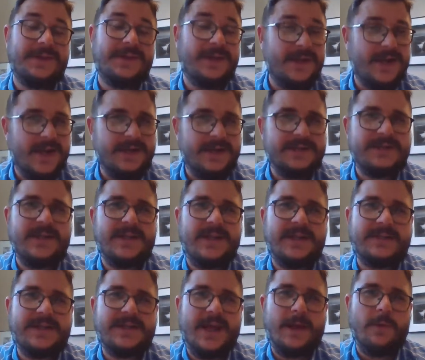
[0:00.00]
The United
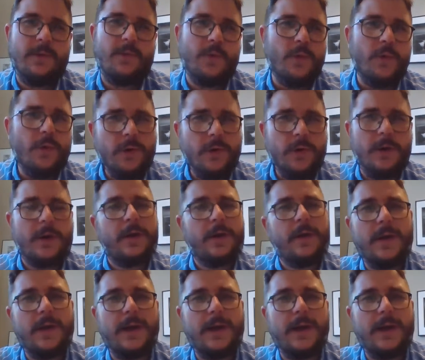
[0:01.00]
States had a war